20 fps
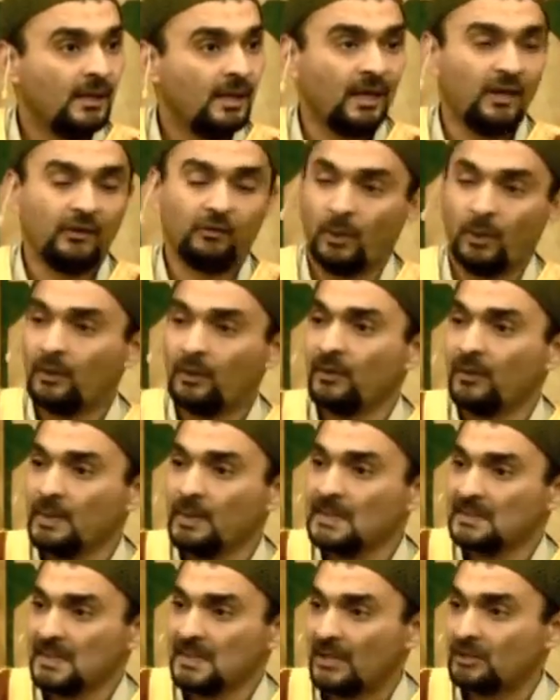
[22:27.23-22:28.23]
It is one of the
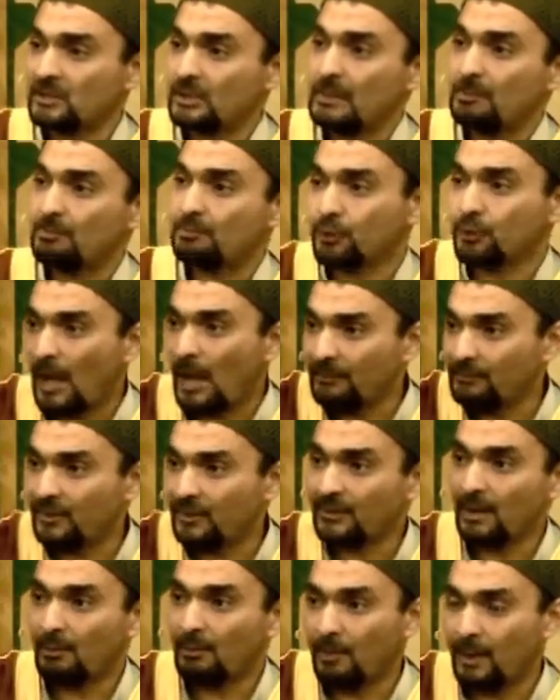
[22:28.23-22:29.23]
reasons actually
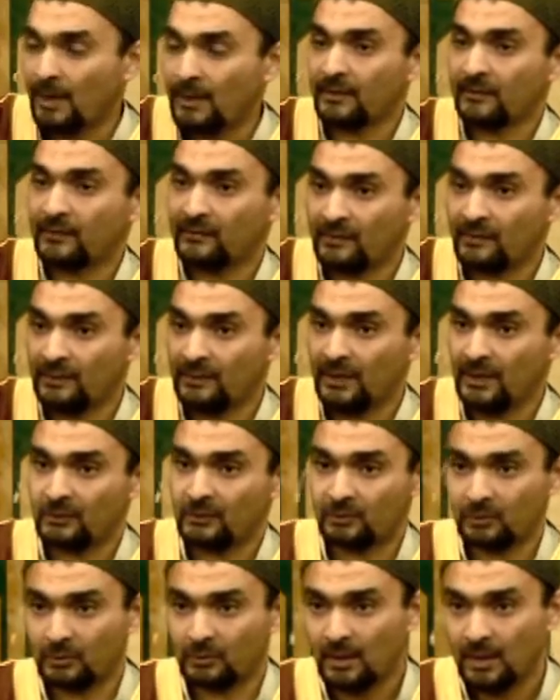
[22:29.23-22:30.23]
prompted Abu Bakr
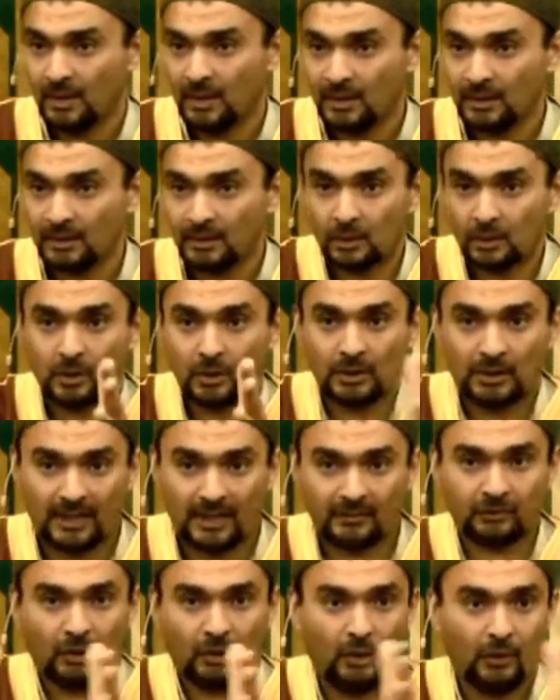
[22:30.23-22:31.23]
as-Siddiq to
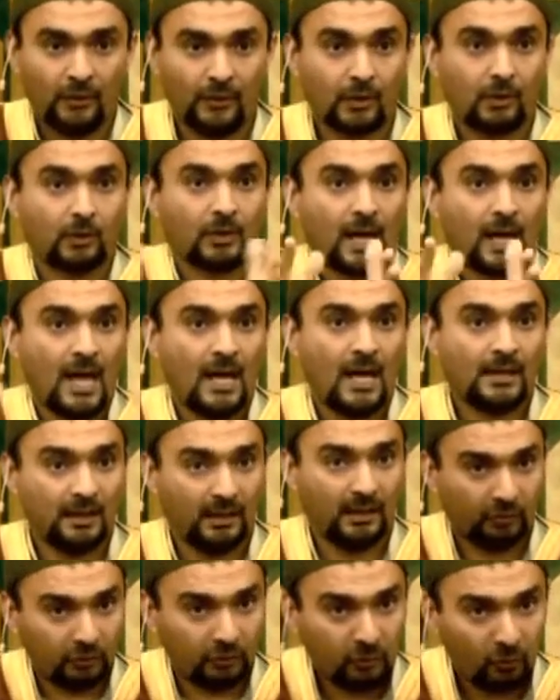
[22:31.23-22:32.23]
collect all the
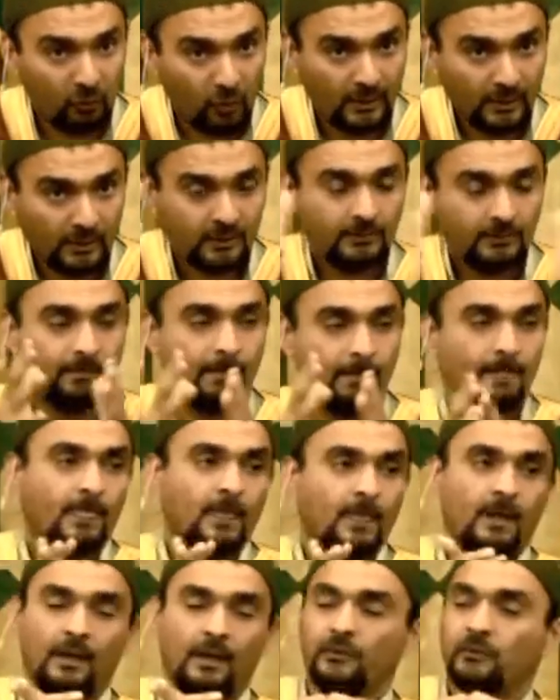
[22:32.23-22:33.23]
Quran into one,
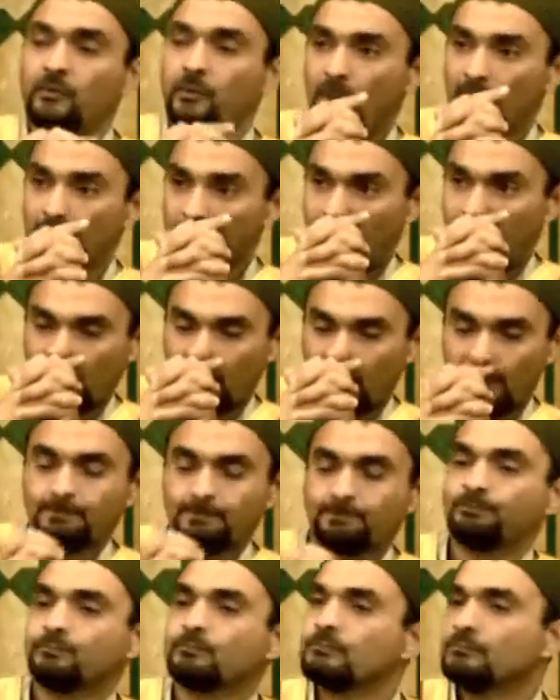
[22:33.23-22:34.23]
into one
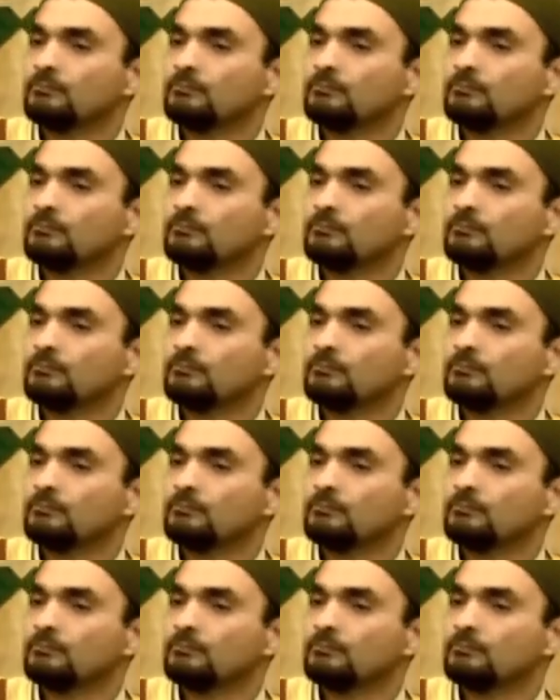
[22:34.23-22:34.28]
book